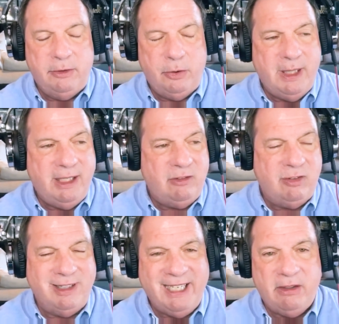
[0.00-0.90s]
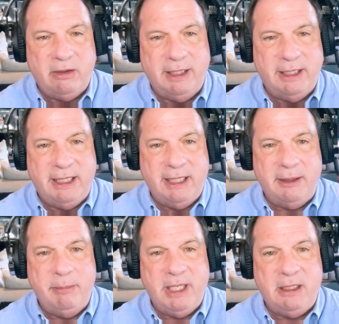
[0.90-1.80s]
2 days later, it had hit
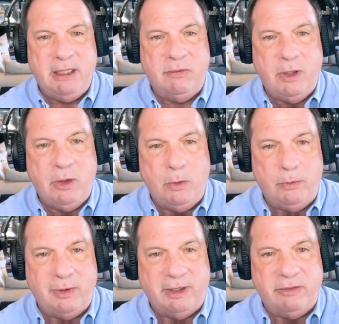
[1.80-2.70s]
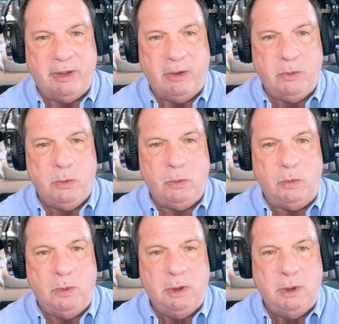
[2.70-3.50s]
1 million views. And I said, ooh,